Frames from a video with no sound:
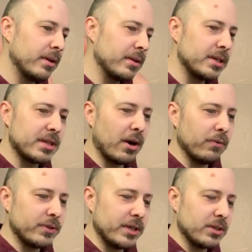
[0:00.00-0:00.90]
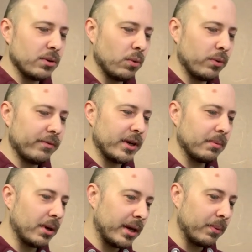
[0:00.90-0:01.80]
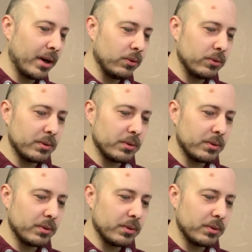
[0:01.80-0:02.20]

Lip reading: this delves into all the things. But here we go.